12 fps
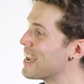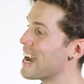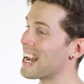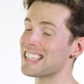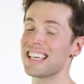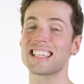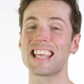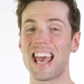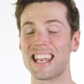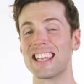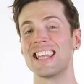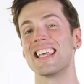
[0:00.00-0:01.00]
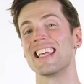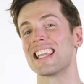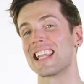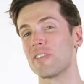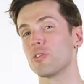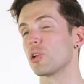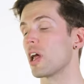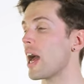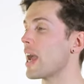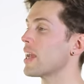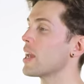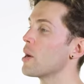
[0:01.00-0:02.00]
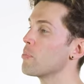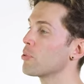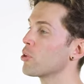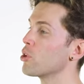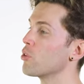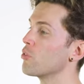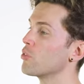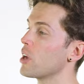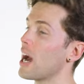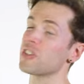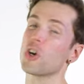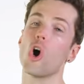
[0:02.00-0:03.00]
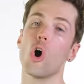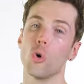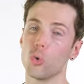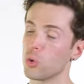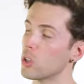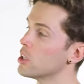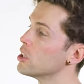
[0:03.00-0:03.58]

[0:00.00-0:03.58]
it's again Level A approved as a whole.